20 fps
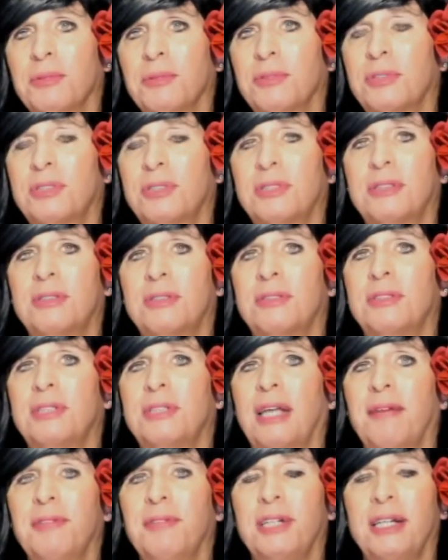
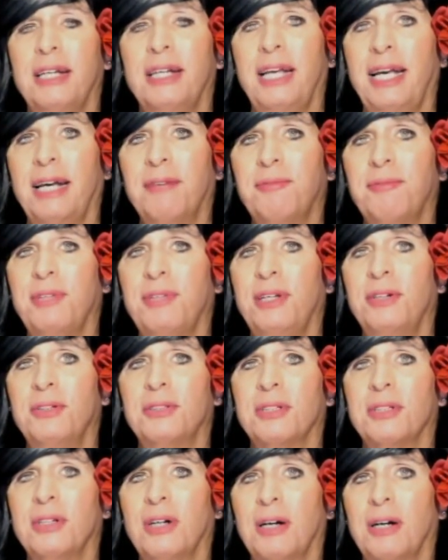7.5 years
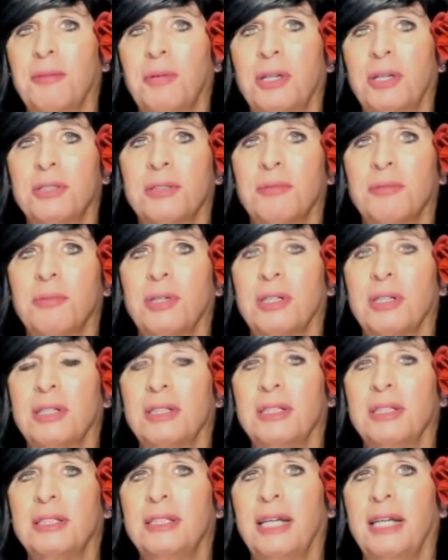ago, I wasn't
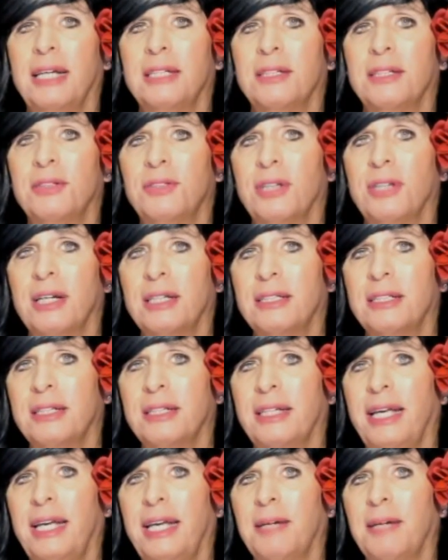willing to take the
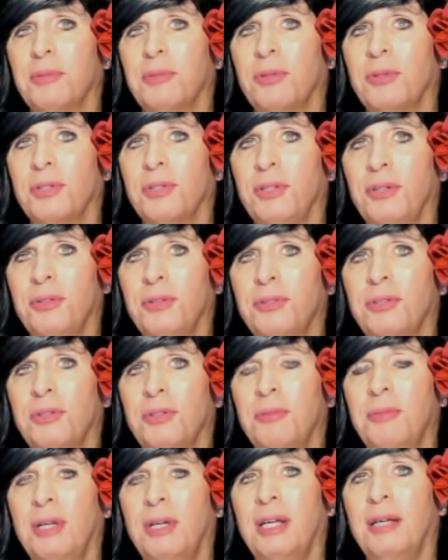gamble on
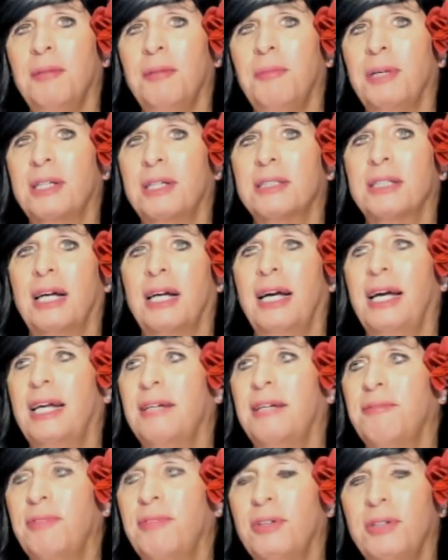YouTube because I had
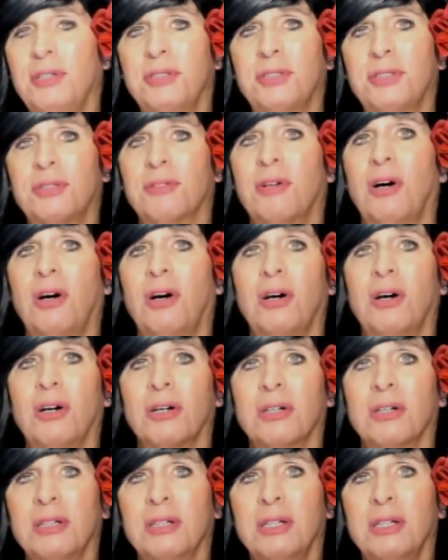a very strong